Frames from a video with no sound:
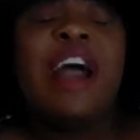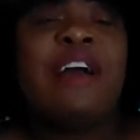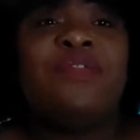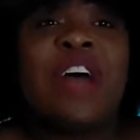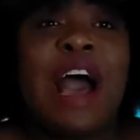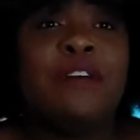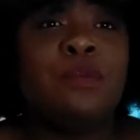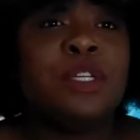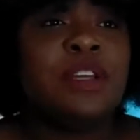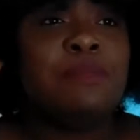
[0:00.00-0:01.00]
And that
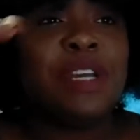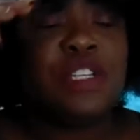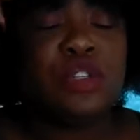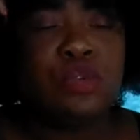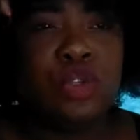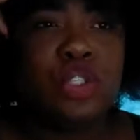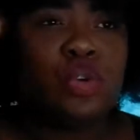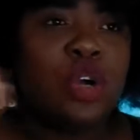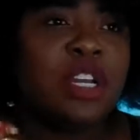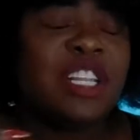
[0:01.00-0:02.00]
was a bit too
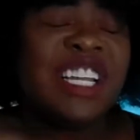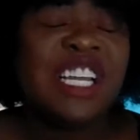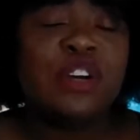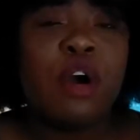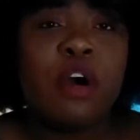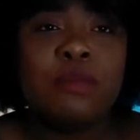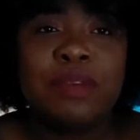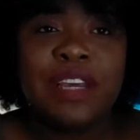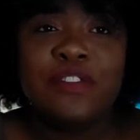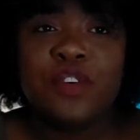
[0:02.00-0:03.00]
short. They did call
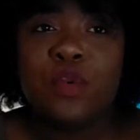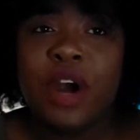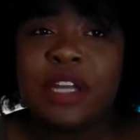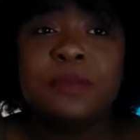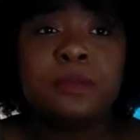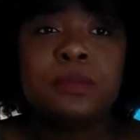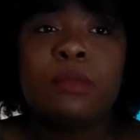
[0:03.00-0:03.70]
me for one,